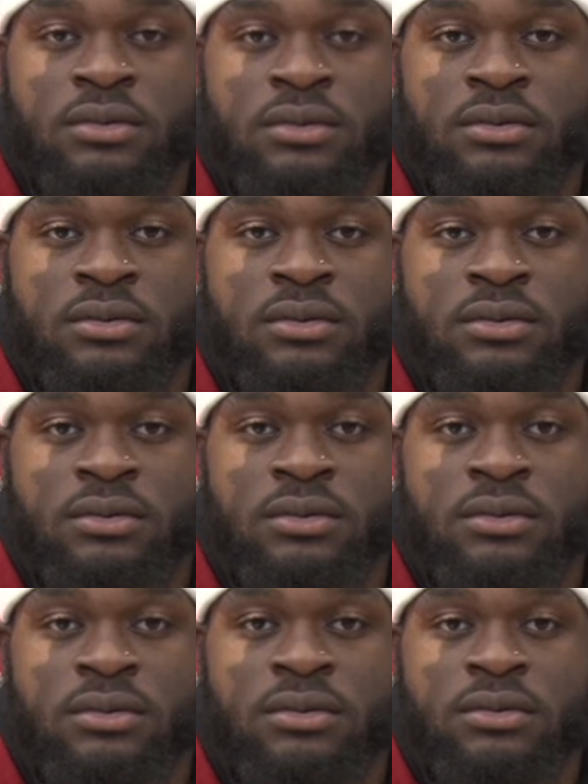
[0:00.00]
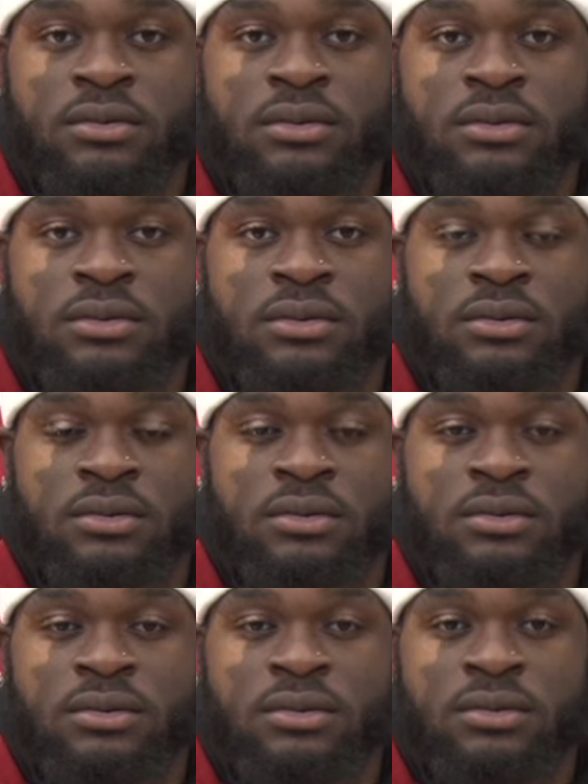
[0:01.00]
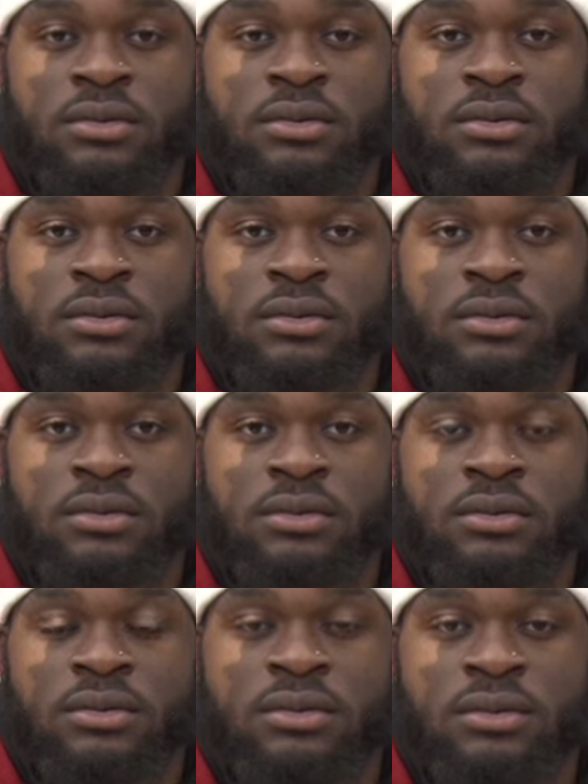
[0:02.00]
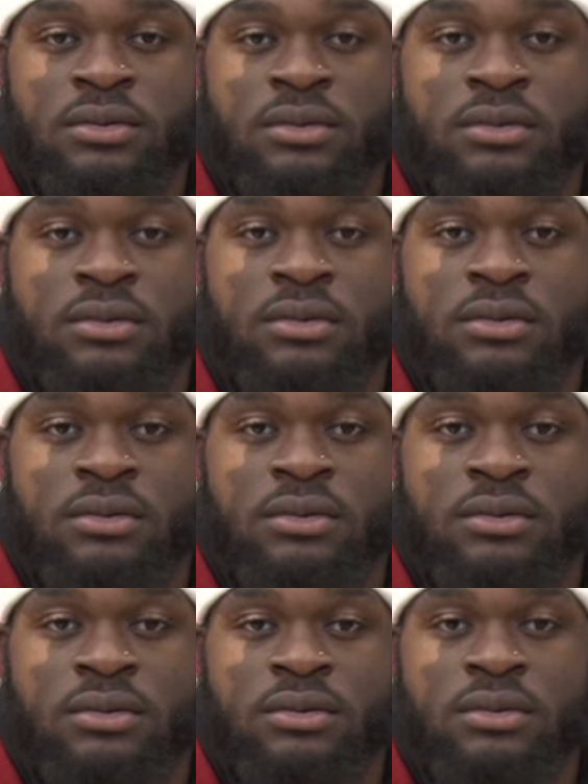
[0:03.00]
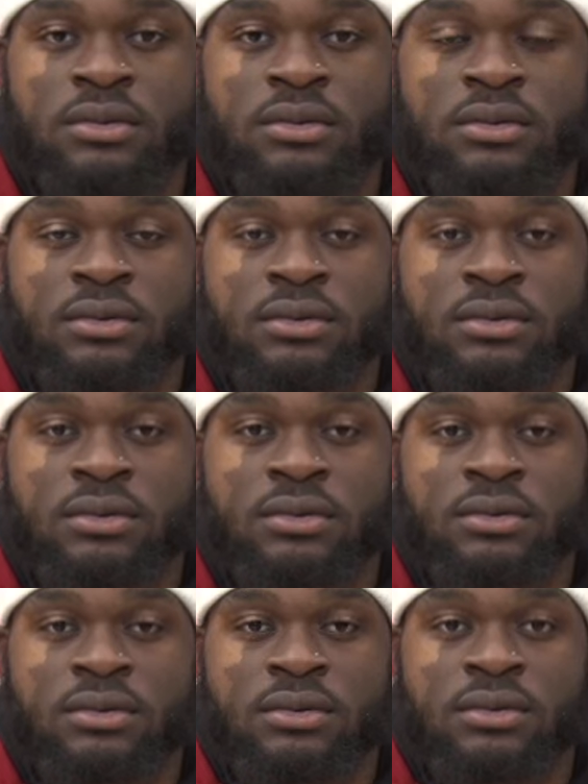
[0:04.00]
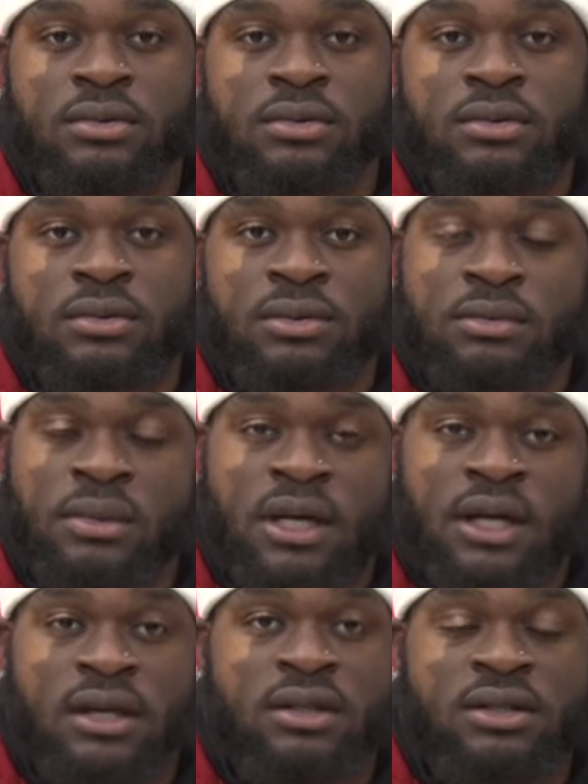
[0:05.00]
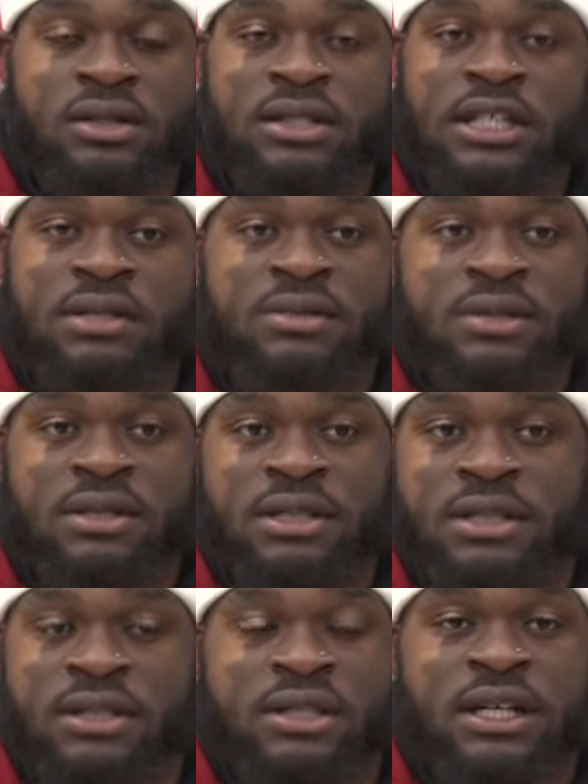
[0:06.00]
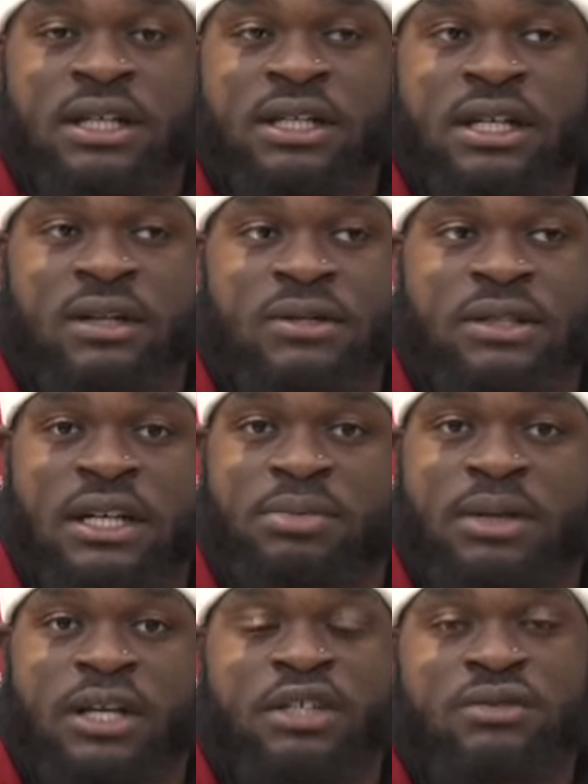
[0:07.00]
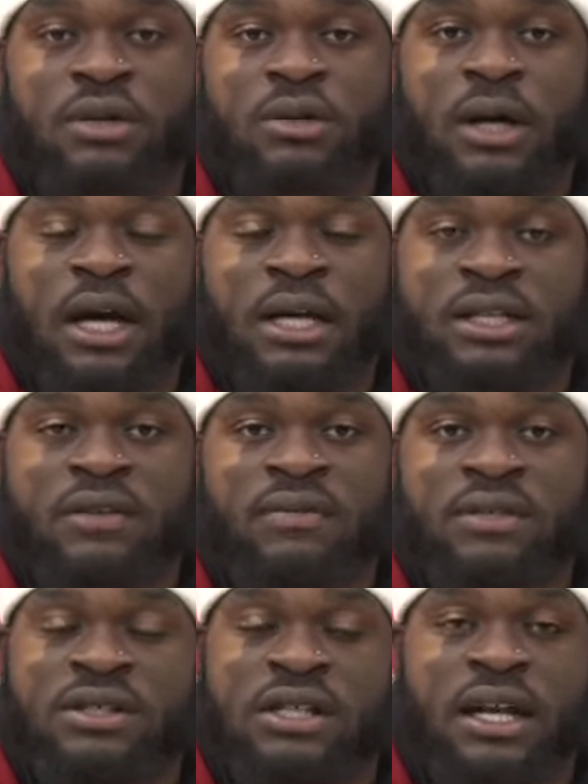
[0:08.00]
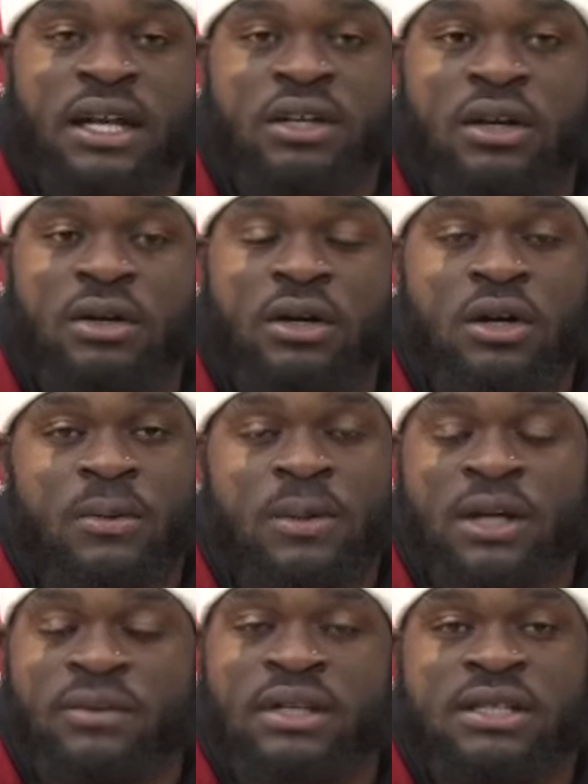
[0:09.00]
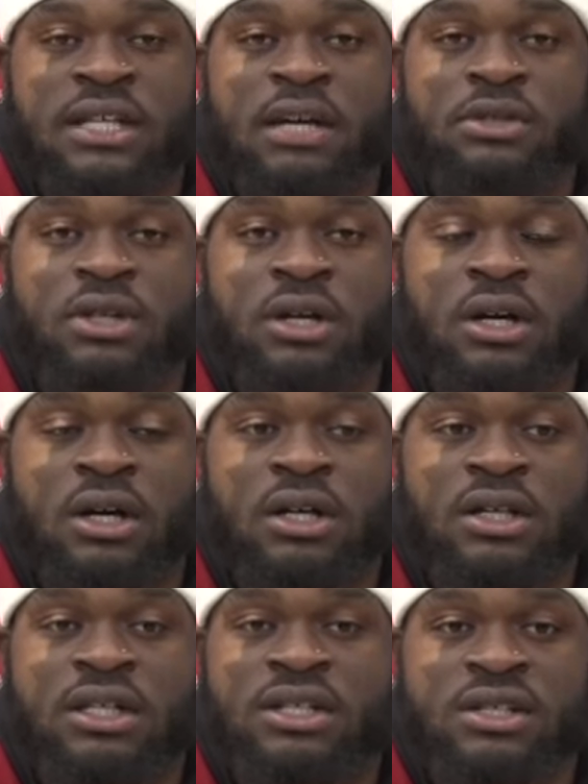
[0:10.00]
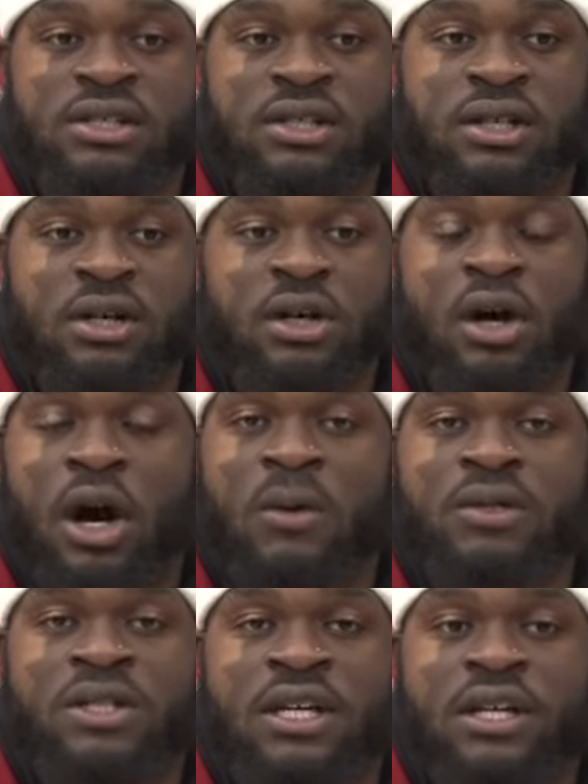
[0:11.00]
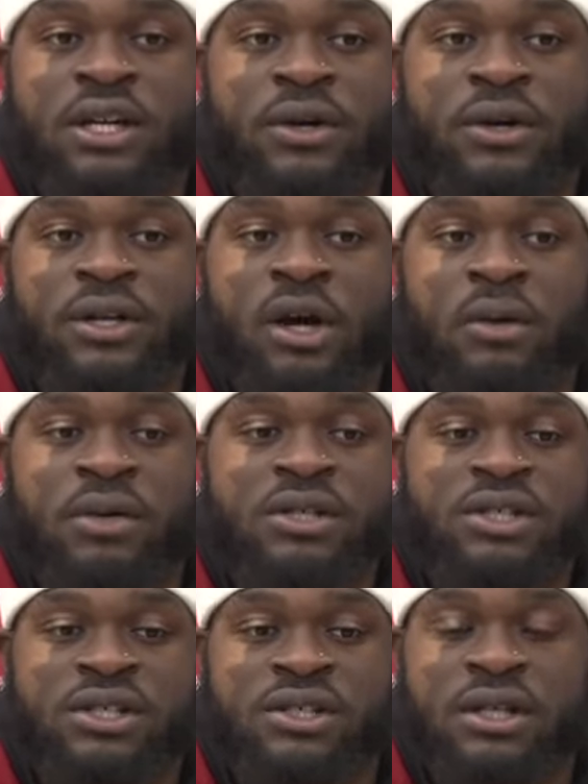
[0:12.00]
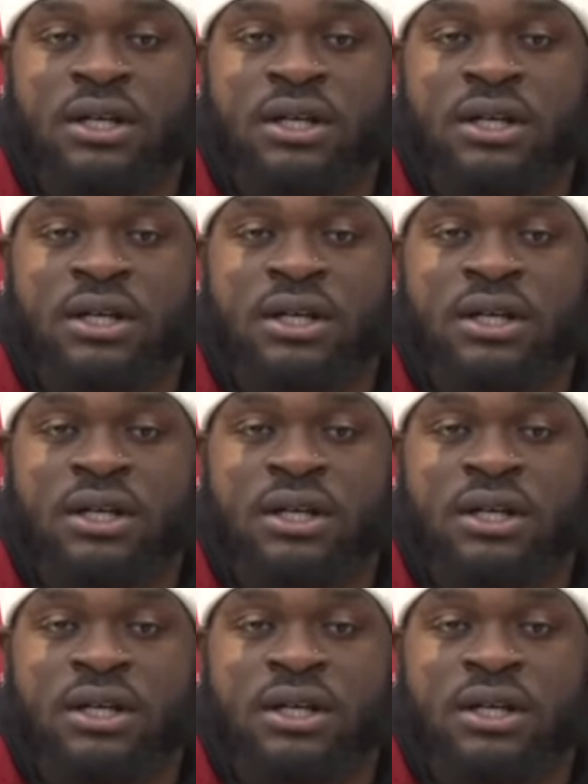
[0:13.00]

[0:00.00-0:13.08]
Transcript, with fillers: and uh, what uh, how important is he going to be going forward now with Sampson out? Man, when you know, he, he knows how to play his role. I could definitely say that. You know, whenever his name is called, he's just always eager and always just